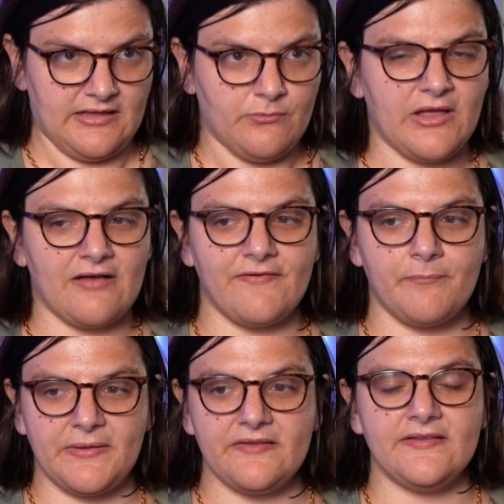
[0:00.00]
We have
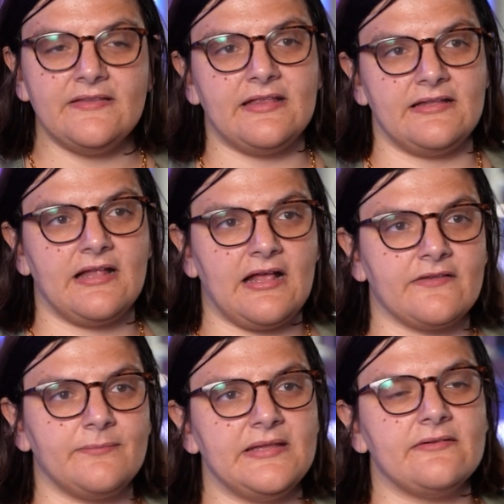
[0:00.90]
a patient that
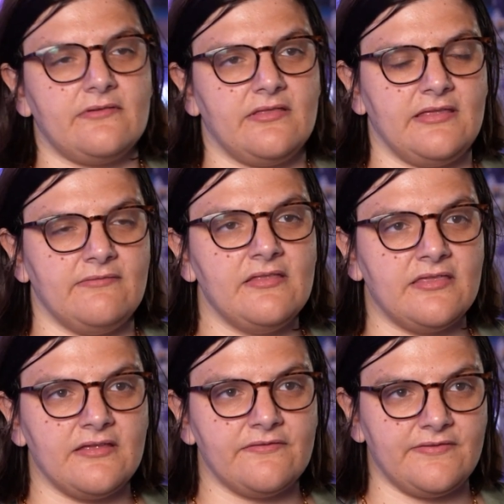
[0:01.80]
has been receiving
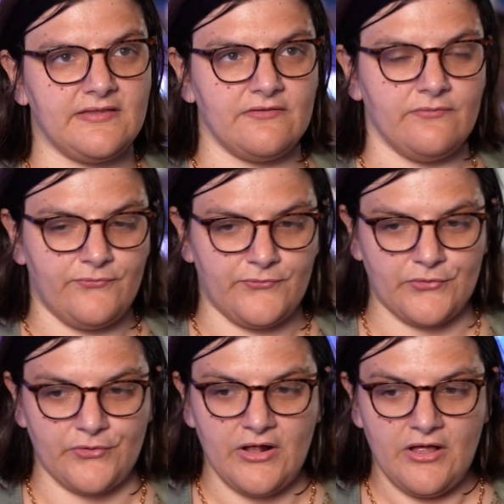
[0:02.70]
CFT
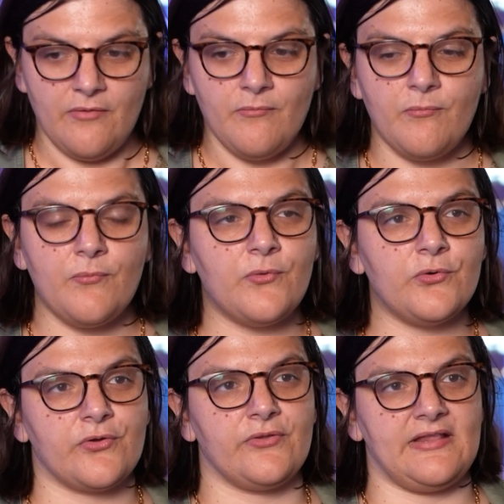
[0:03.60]
for
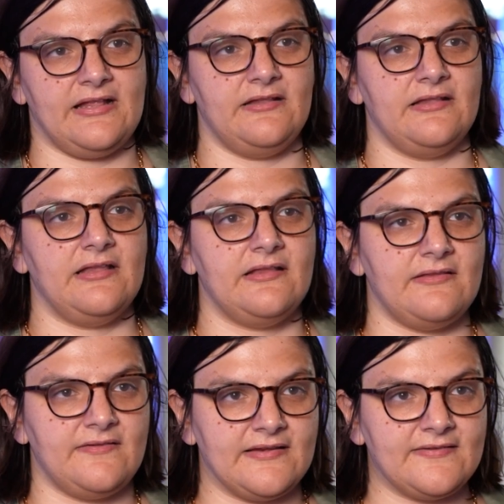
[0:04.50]
more than
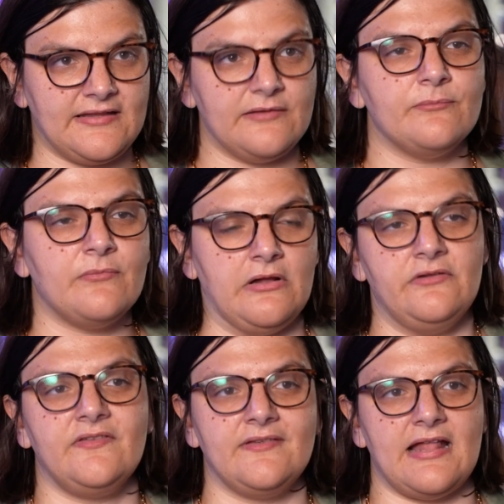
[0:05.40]
16
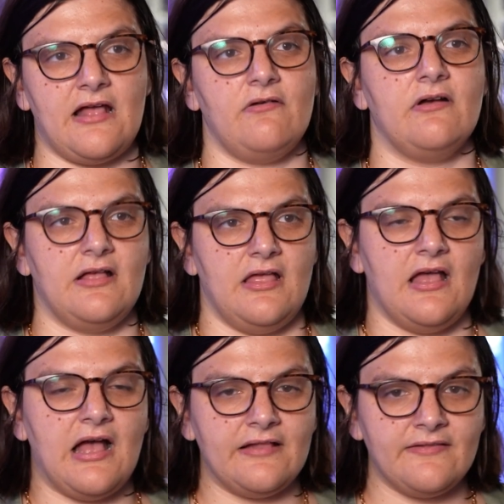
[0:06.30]
months now,
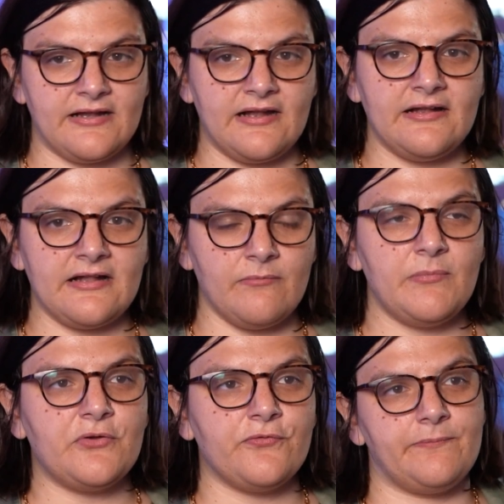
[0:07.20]
and there are a
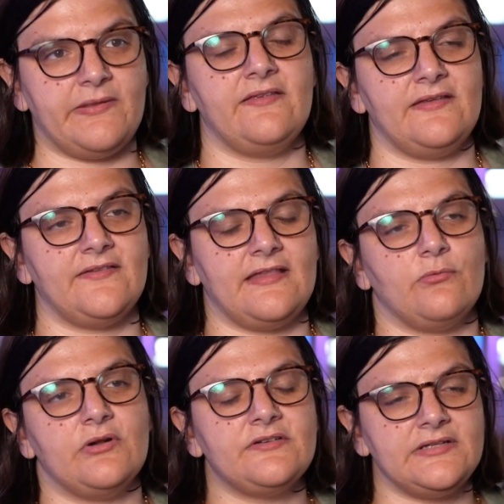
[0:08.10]
number of patients
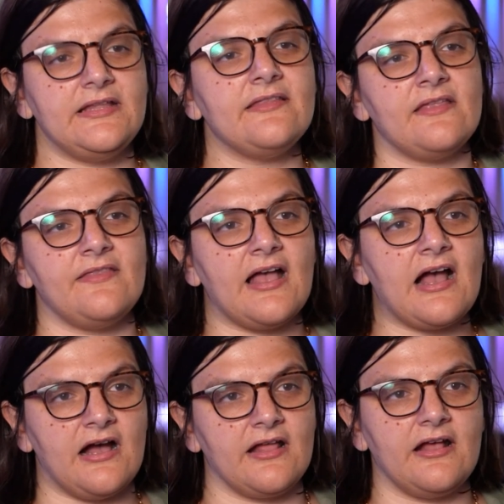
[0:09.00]
that were treated at the
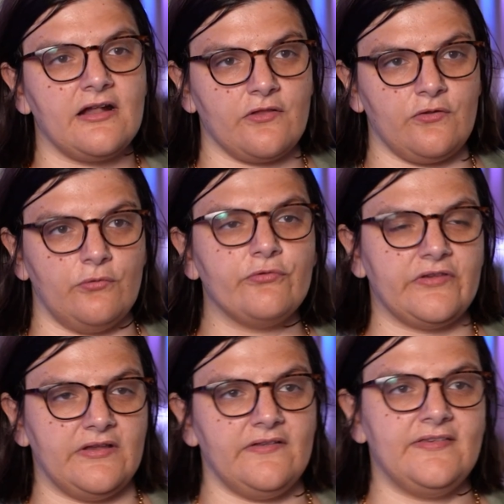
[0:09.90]
higher
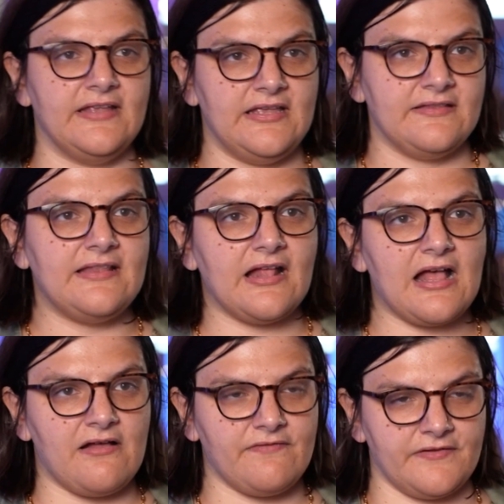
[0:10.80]
doses that
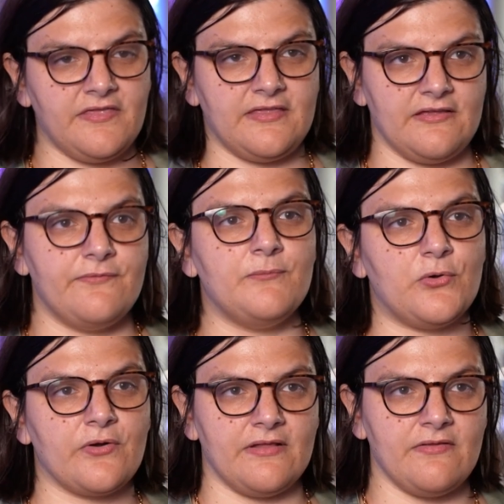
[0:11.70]
have received
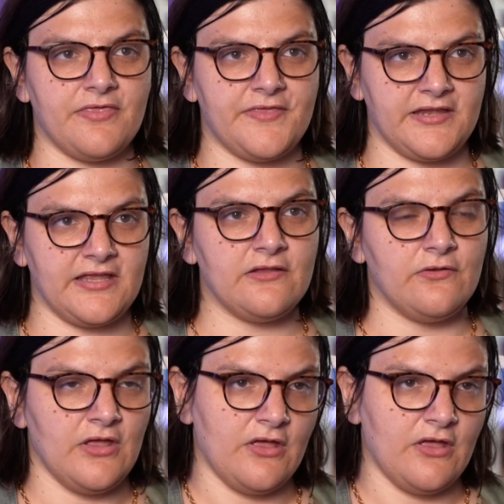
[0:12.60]
more than 3,